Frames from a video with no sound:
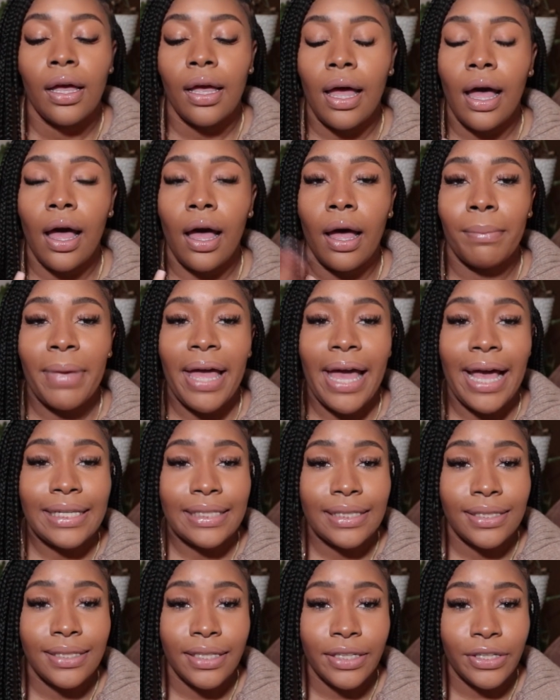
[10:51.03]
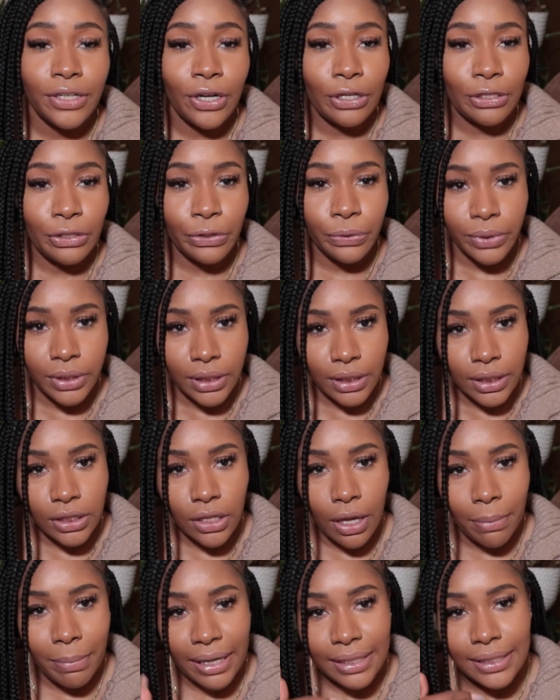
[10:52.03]
hesitant on using
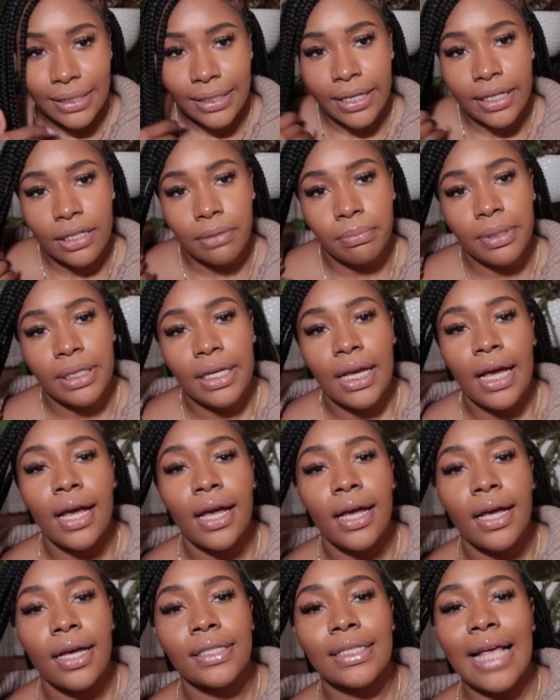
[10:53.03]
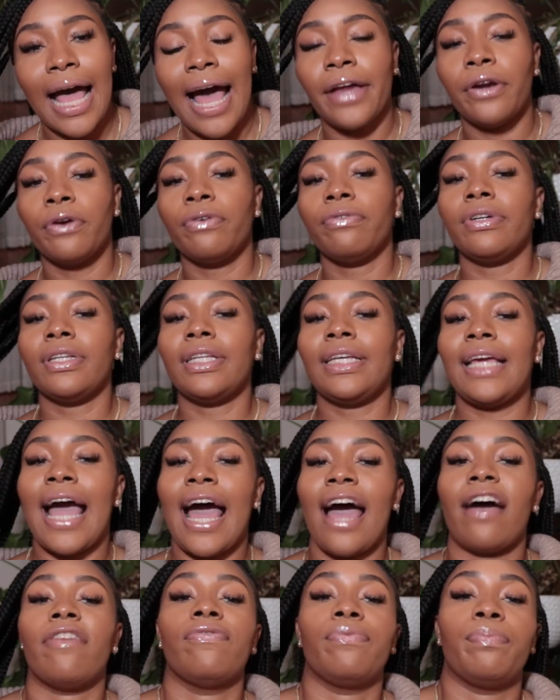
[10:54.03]
this on my skin because I don't really
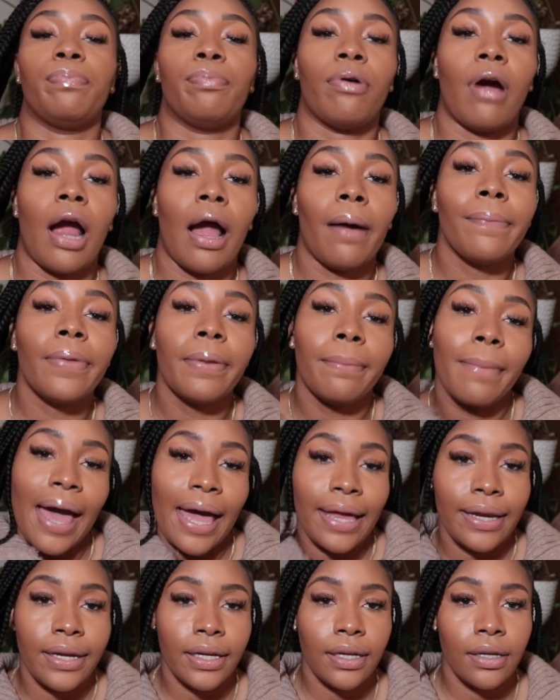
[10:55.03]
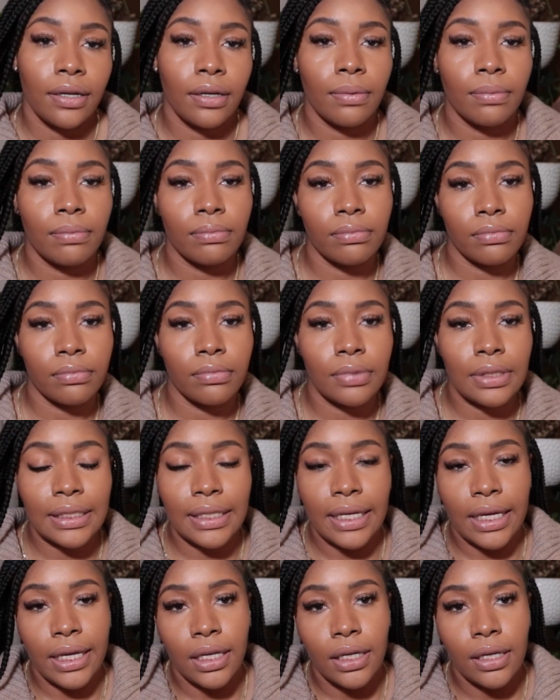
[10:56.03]
have problematic
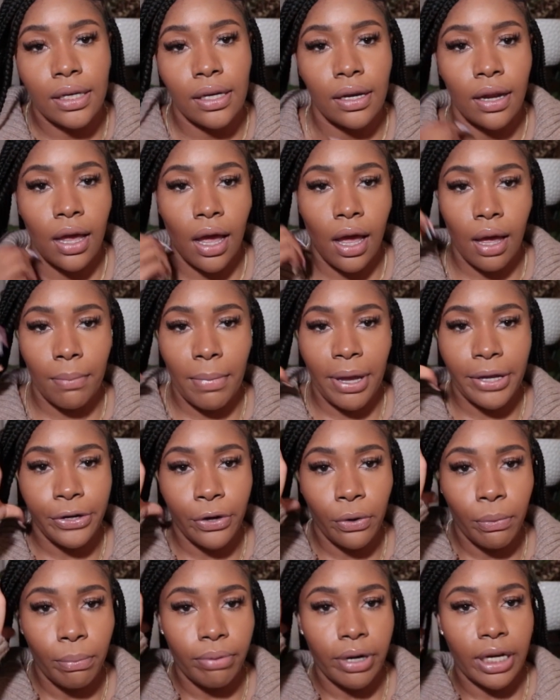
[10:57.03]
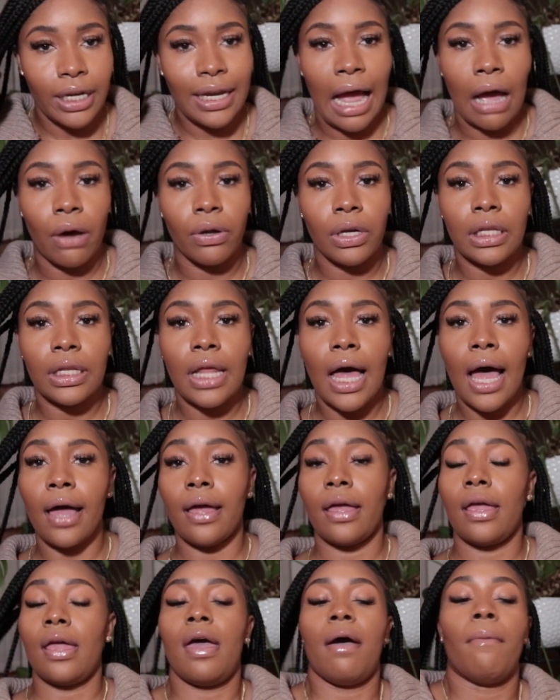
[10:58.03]
skin. I don't break out a
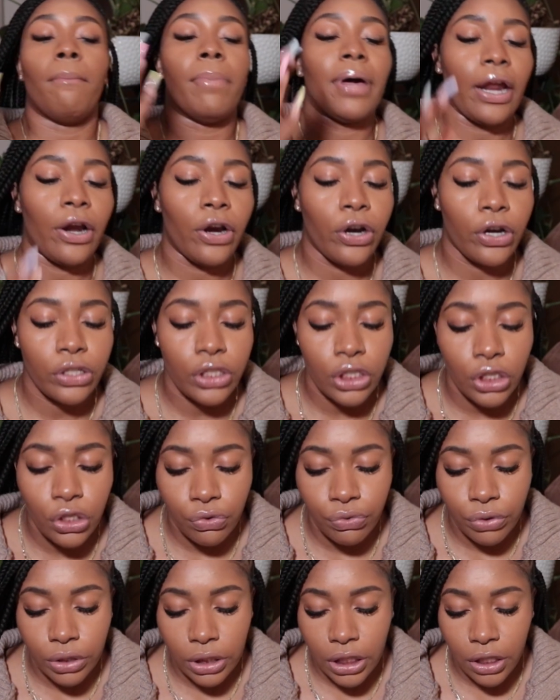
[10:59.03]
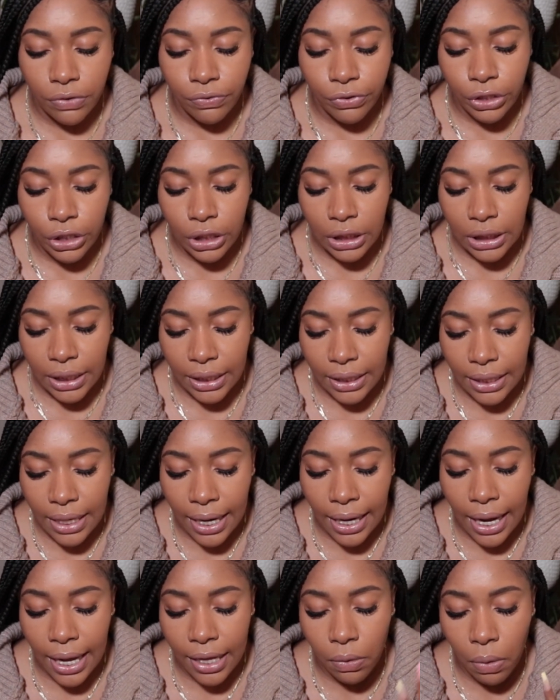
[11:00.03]
lot, but I heard this is really good for your skin, and
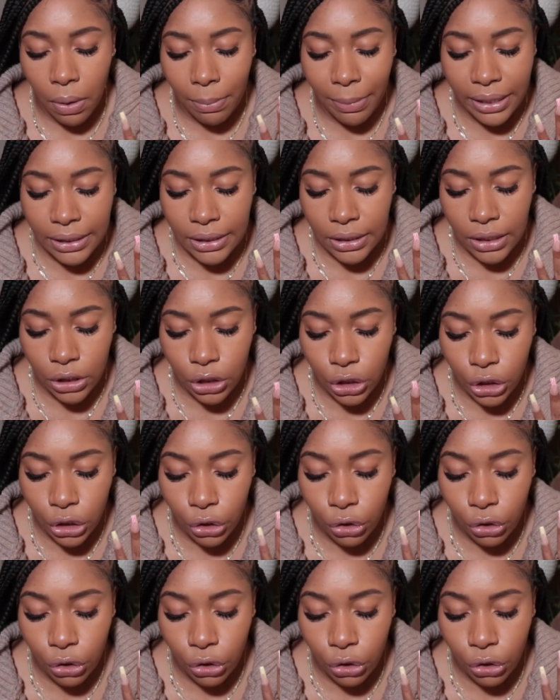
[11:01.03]
I kind of want my skin to